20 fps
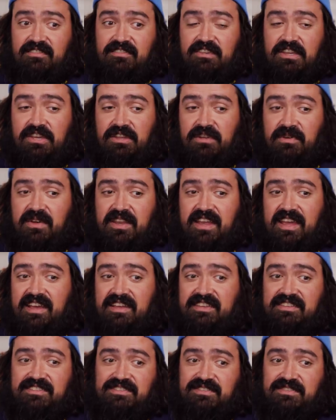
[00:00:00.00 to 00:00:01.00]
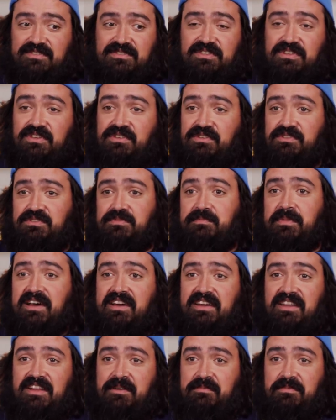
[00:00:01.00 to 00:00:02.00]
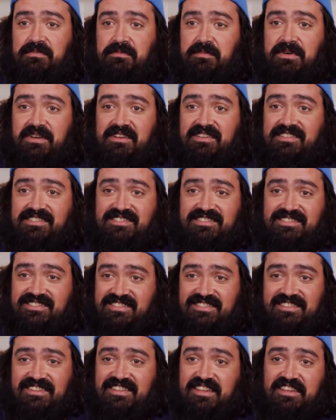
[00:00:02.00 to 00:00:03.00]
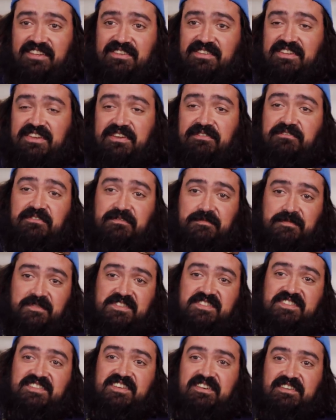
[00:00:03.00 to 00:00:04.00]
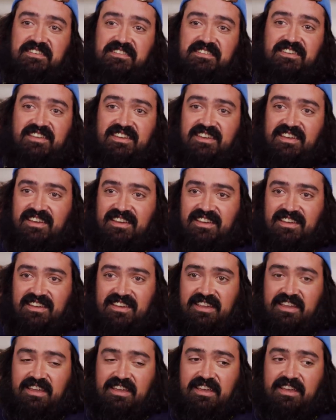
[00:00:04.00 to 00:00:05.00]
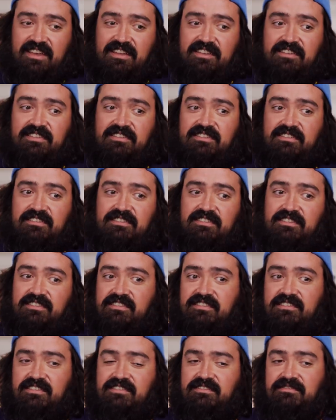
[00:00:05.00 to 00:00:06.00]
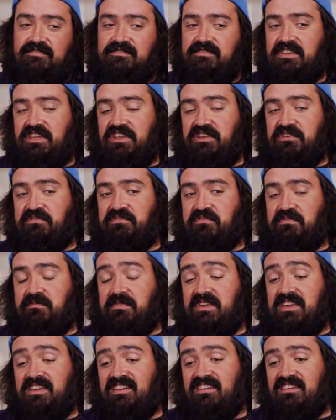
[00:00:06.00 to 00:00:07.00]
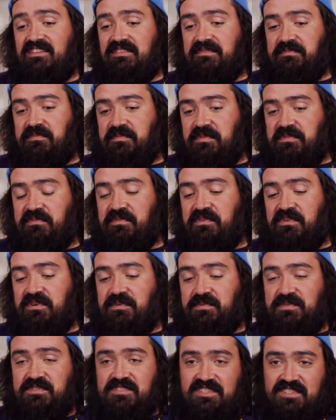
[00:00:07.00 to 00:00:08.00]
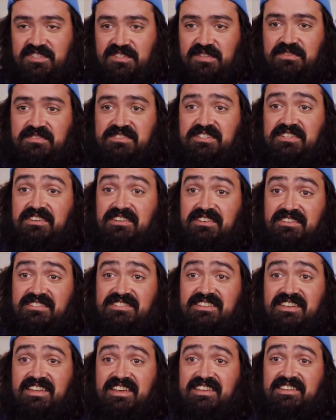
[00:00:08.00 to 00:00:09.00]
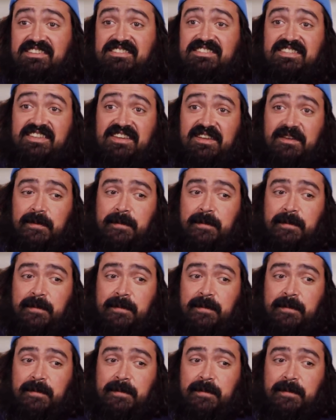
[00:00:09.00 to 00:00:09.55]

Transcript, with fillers: you know it has those huge pineapple buds like you get from the skunk. And you know, for me, before it was just OG Kush days,